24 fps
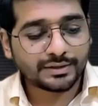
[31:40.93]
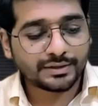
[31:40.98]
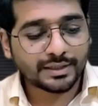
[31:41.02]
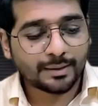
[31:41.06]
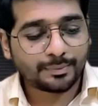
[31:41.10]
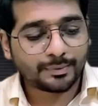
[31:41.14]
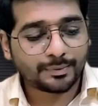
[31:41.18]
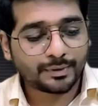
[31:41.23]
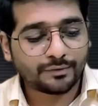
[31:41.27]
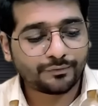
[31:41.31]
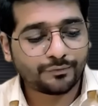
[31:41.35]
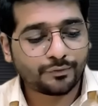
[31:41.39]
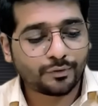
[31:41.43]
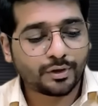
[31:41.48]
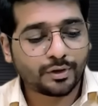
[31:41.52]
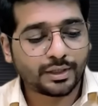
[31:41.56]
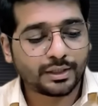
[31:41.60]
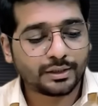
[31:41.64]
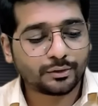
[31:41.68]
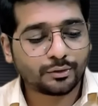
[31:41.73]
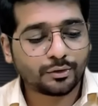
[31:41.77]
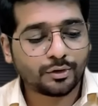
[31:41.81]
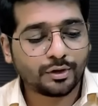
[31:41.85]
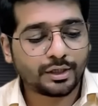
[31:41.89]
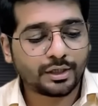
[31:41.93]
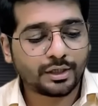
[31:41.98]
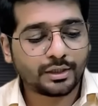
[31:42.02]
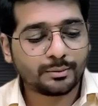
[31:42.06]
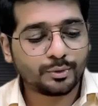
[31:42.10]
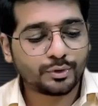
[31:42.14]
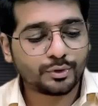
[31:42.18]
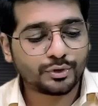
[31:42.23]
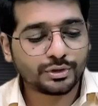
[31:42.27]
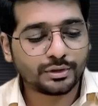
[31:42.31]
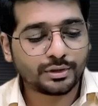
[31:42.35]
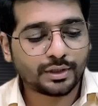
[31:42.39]
chapter Foreign
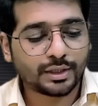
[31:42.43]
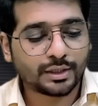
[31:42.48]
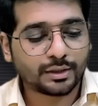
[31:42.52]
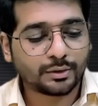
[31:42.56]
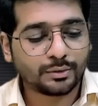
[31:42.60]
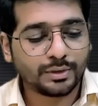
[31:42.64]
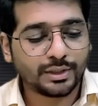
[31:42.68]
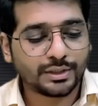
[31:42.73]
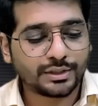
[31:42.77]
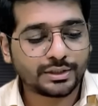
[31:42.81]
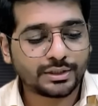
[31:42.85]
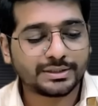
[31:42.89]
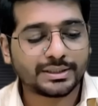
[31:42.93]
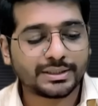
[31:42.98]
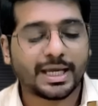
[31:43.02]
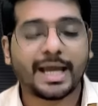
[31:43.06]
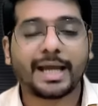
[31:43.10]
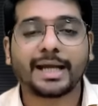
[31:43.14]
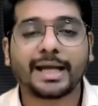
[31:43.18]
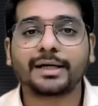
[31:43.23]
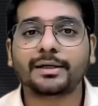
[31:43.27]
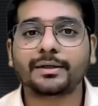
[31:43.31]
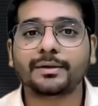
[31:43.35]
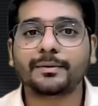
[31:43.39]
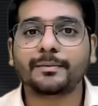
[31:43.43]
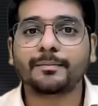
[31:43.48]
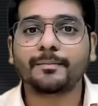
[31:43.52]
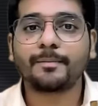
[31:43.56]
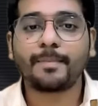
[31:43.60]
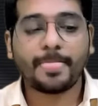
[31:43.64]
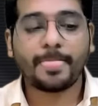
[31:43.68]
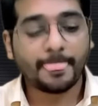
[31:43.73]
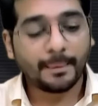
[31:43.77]
Contribution Regulations Act.